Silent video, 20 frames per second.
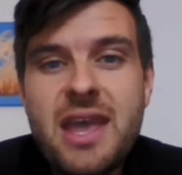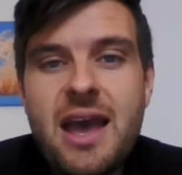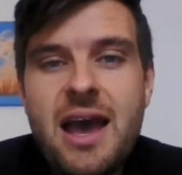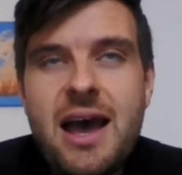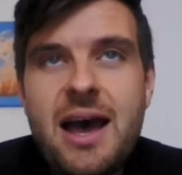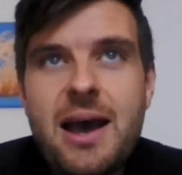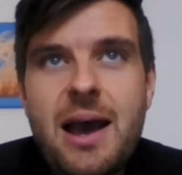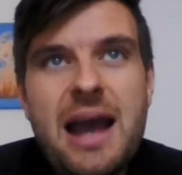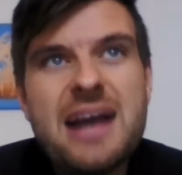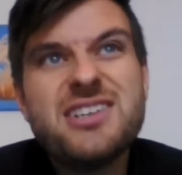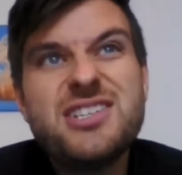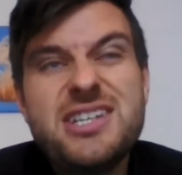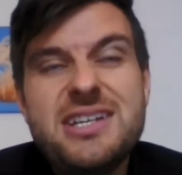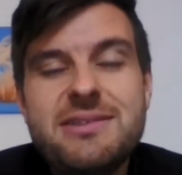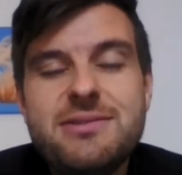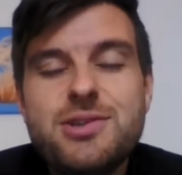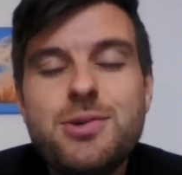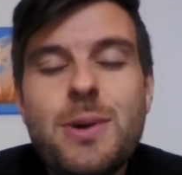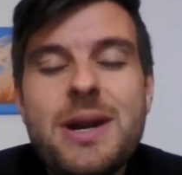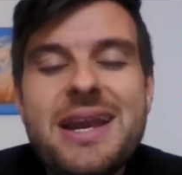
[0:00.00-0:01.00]

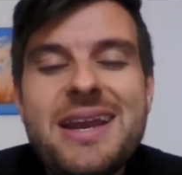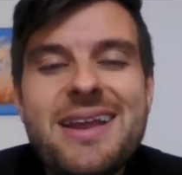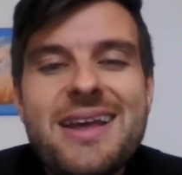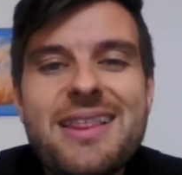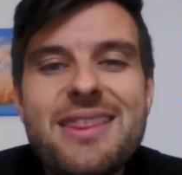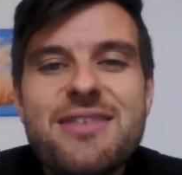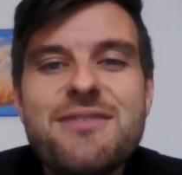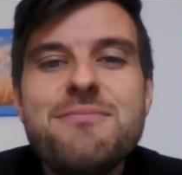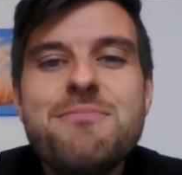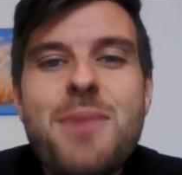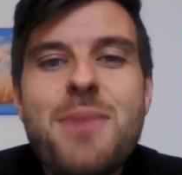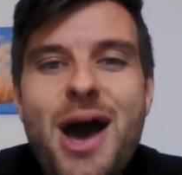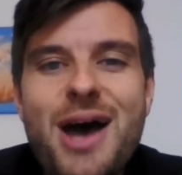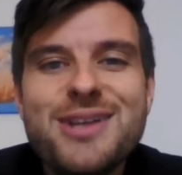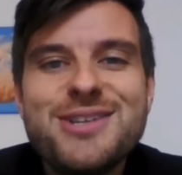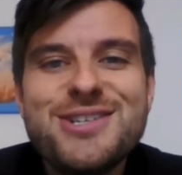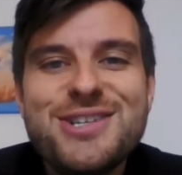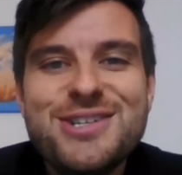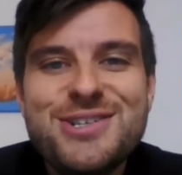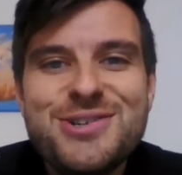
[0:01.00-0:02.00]
Actually, 29th of
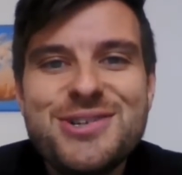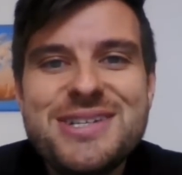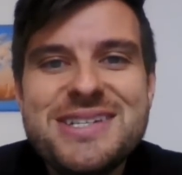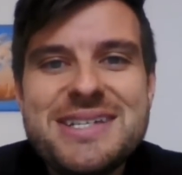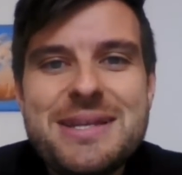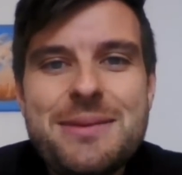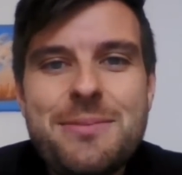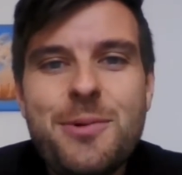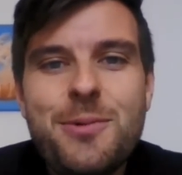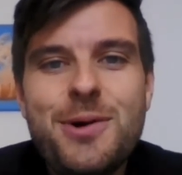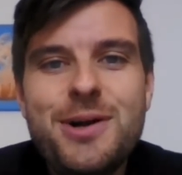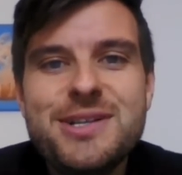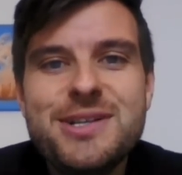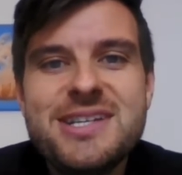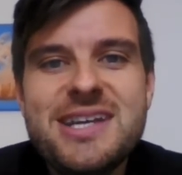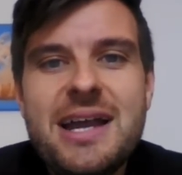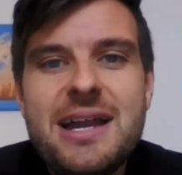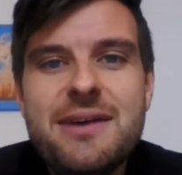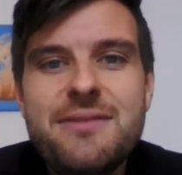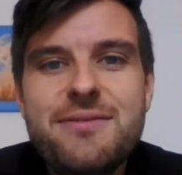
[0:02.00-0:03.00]
March I joined Slimming World,
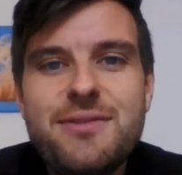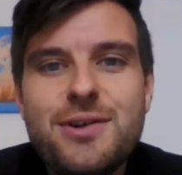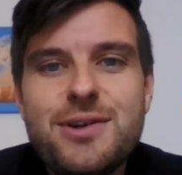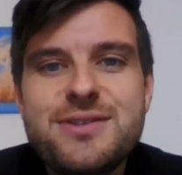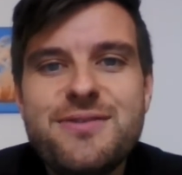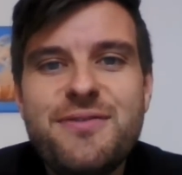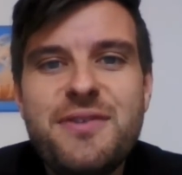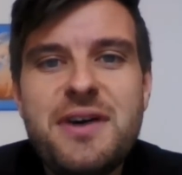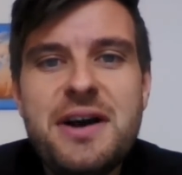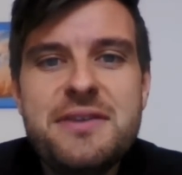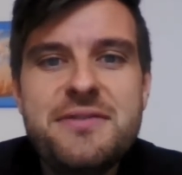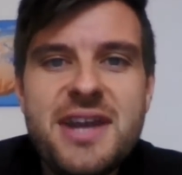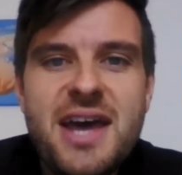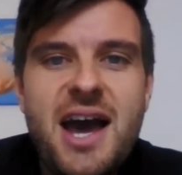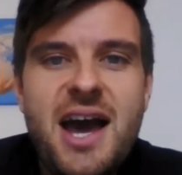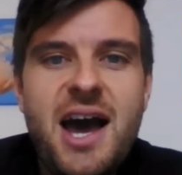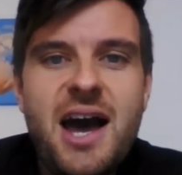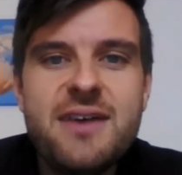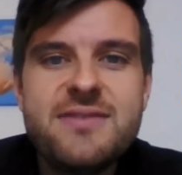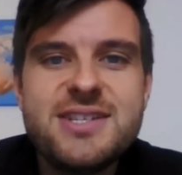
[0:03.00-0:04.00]
and I've lost
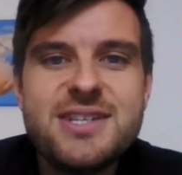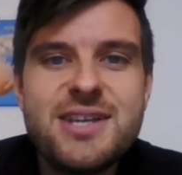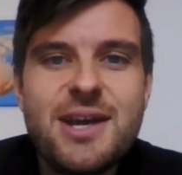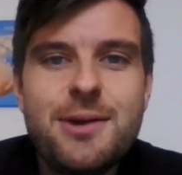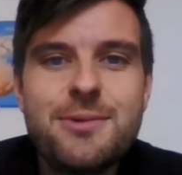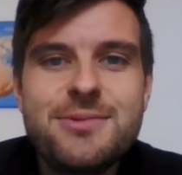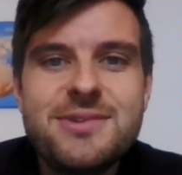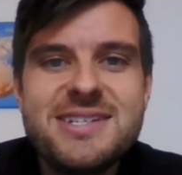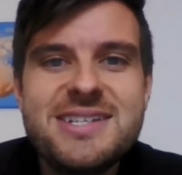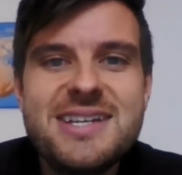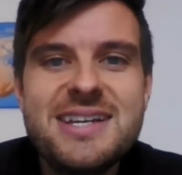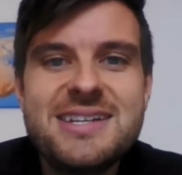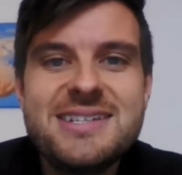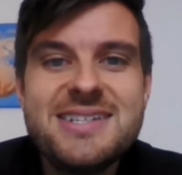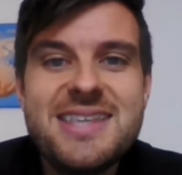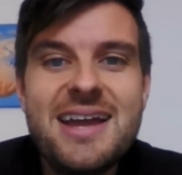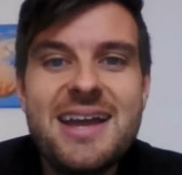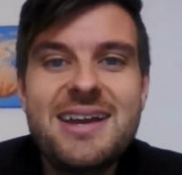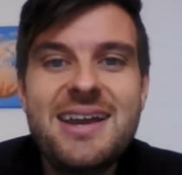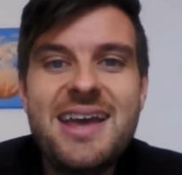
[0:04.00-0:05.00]
5.5 stone since
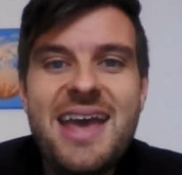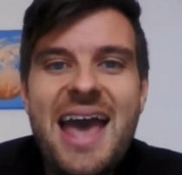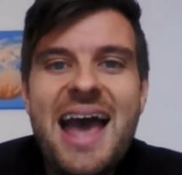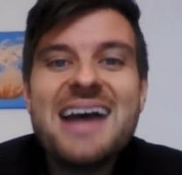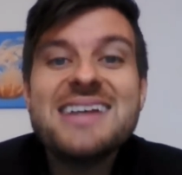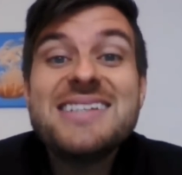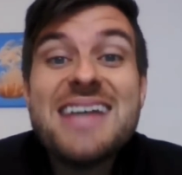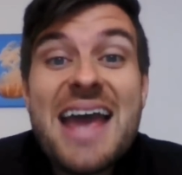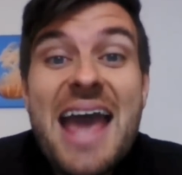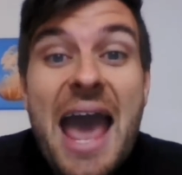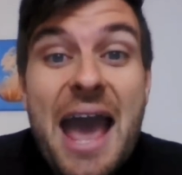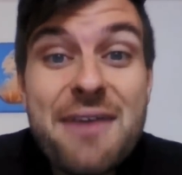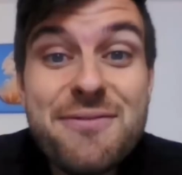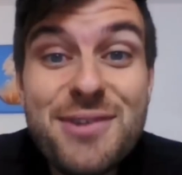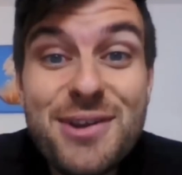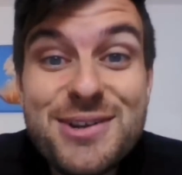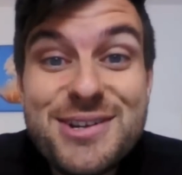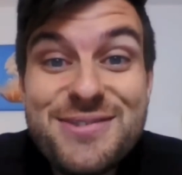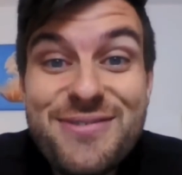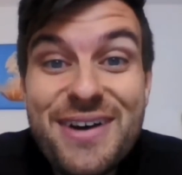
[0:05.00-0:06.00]
then. I say I have
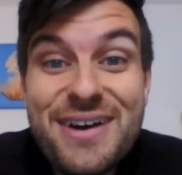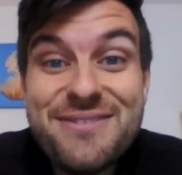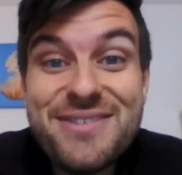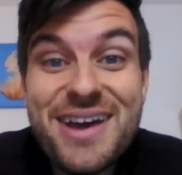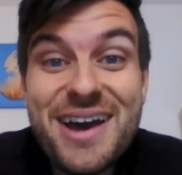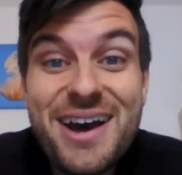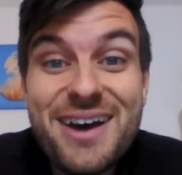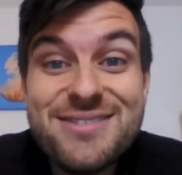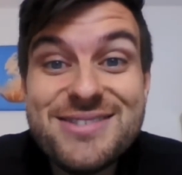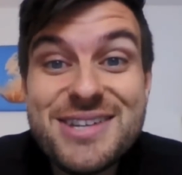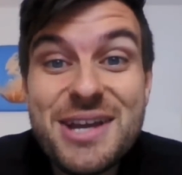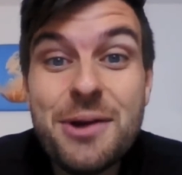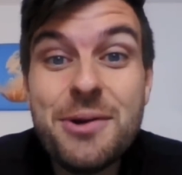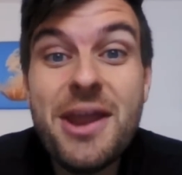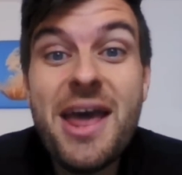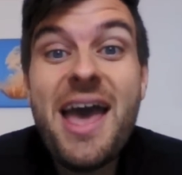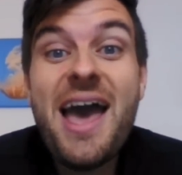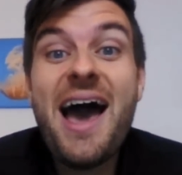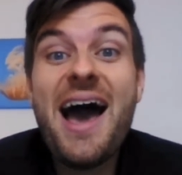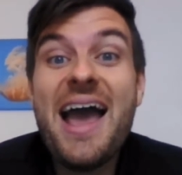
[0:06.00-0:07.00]
lost 5.5
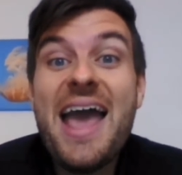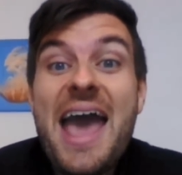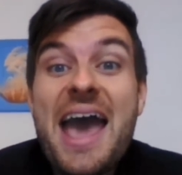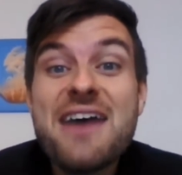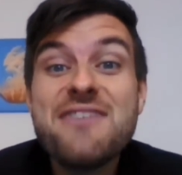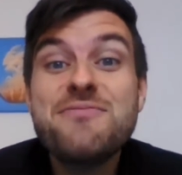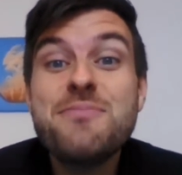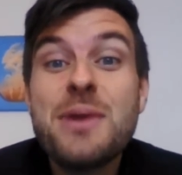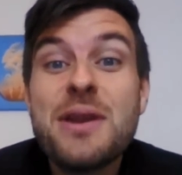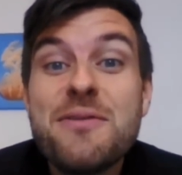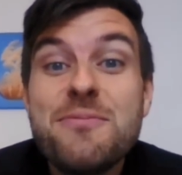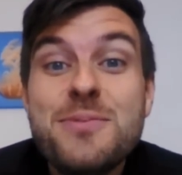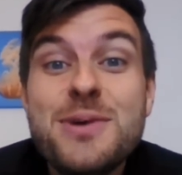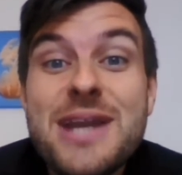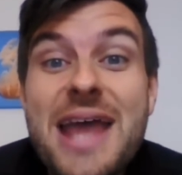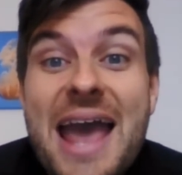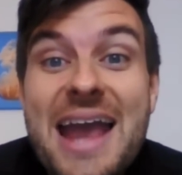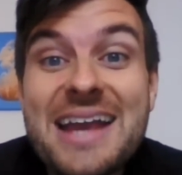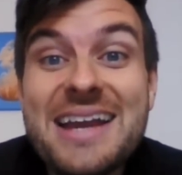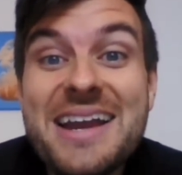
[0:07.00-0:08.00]
stone. I have, but I've
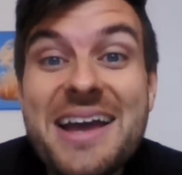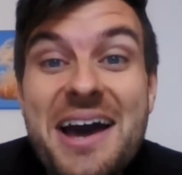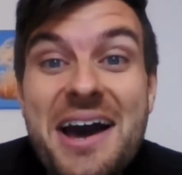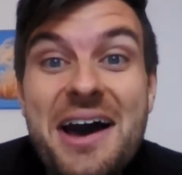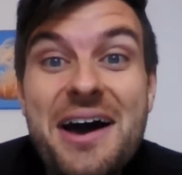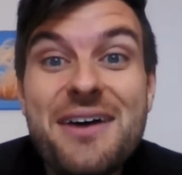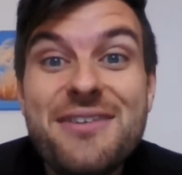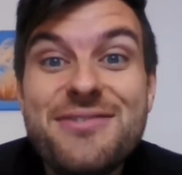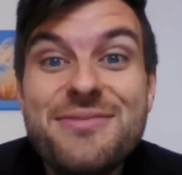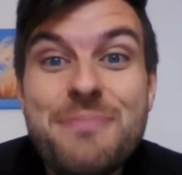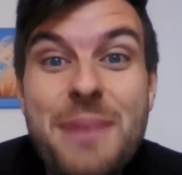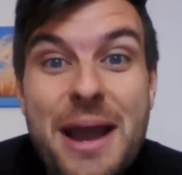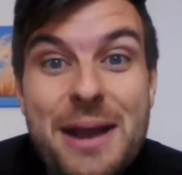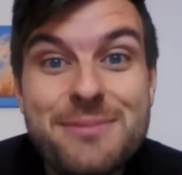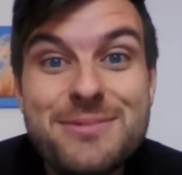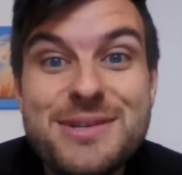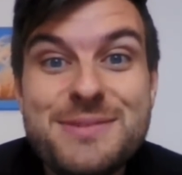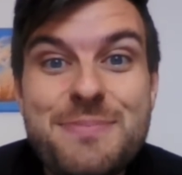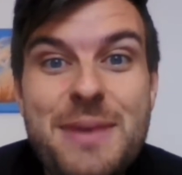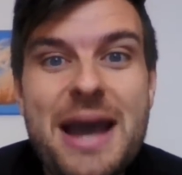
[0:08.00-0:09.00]
put 8.5
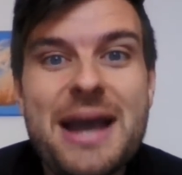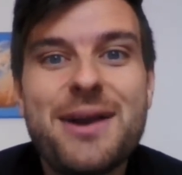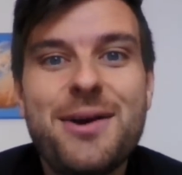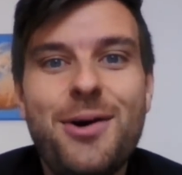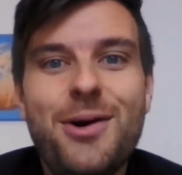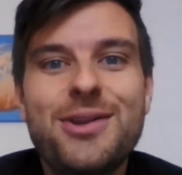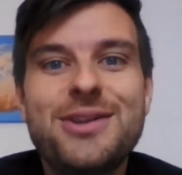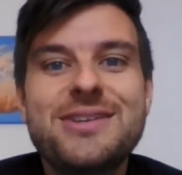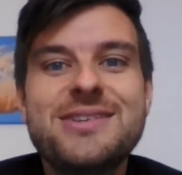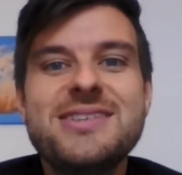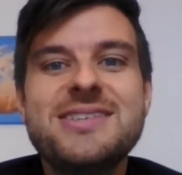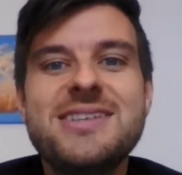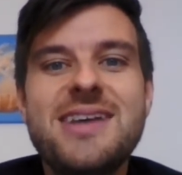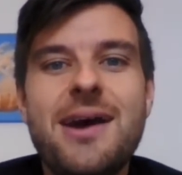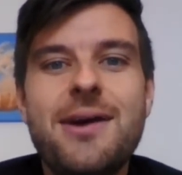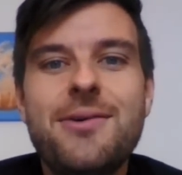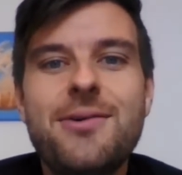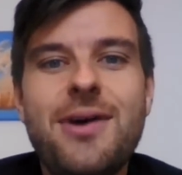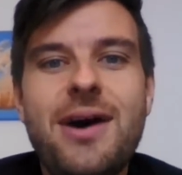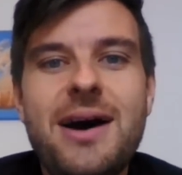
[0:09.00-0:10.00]
pounds back on.
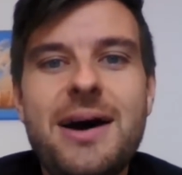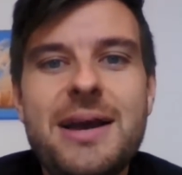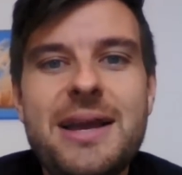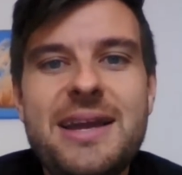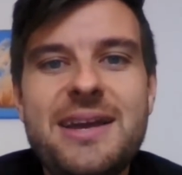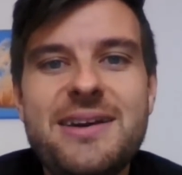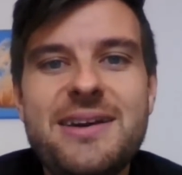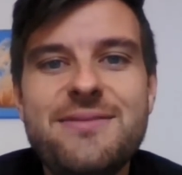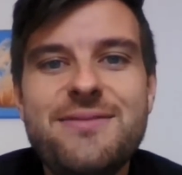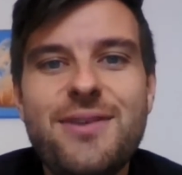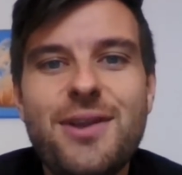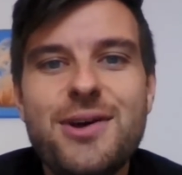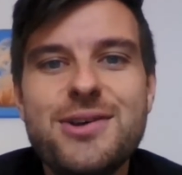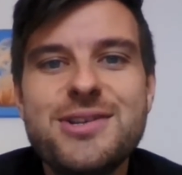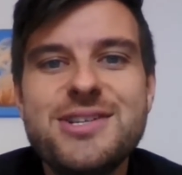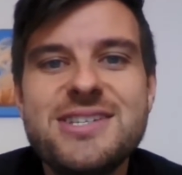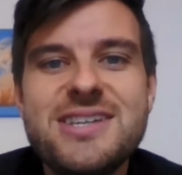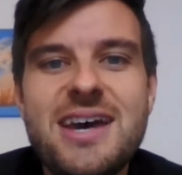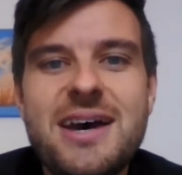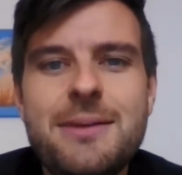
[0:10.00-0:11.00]
So I have
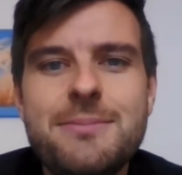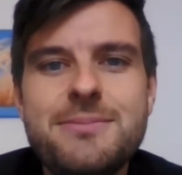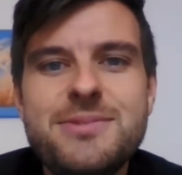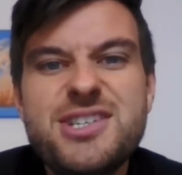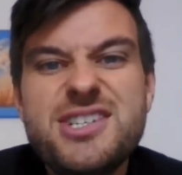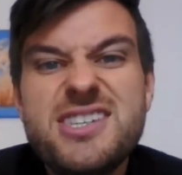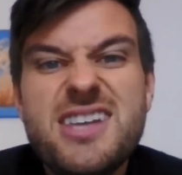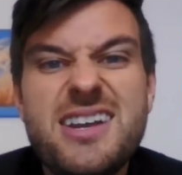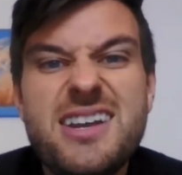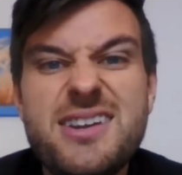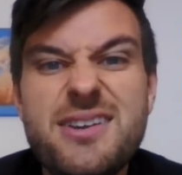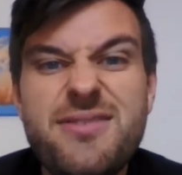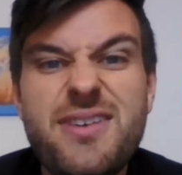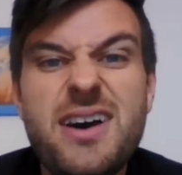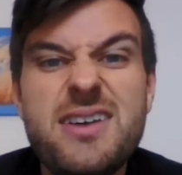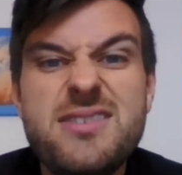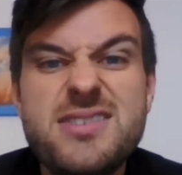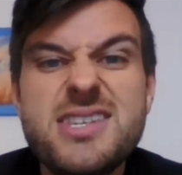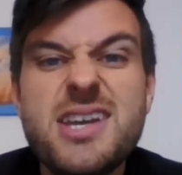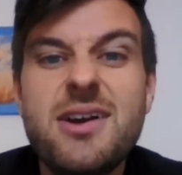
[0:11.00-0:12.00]
lost just under
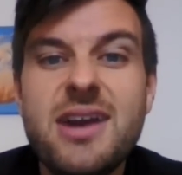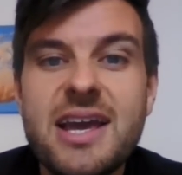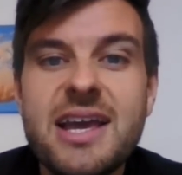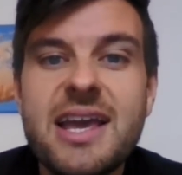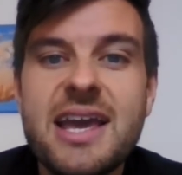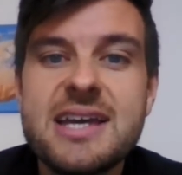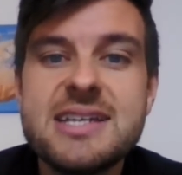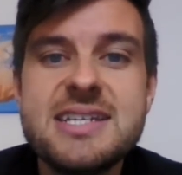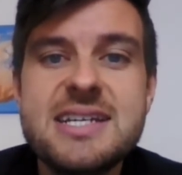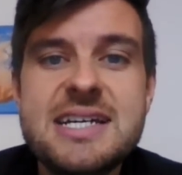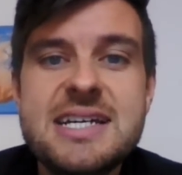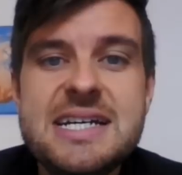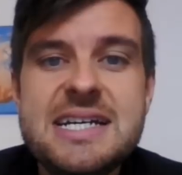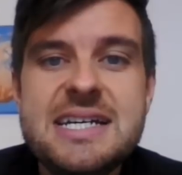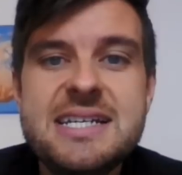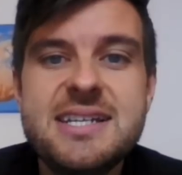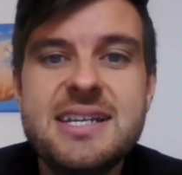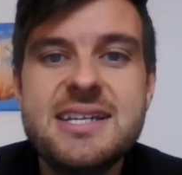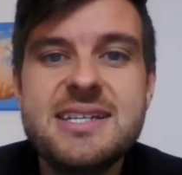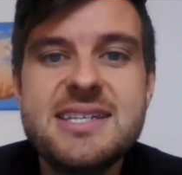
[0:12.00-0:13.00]
5 stone, I guess,
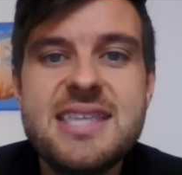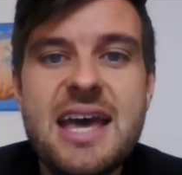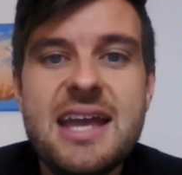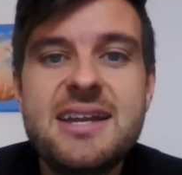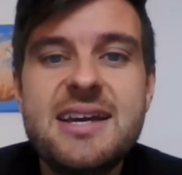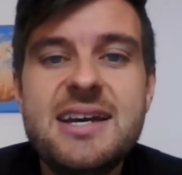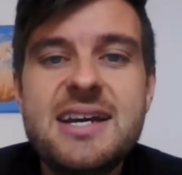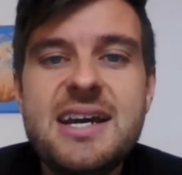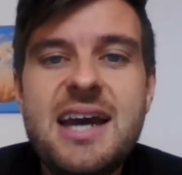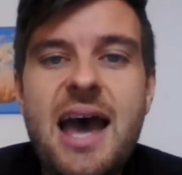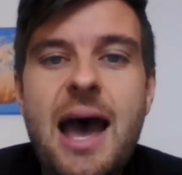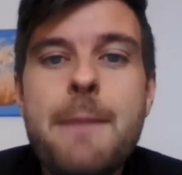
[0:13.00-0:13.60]
since then.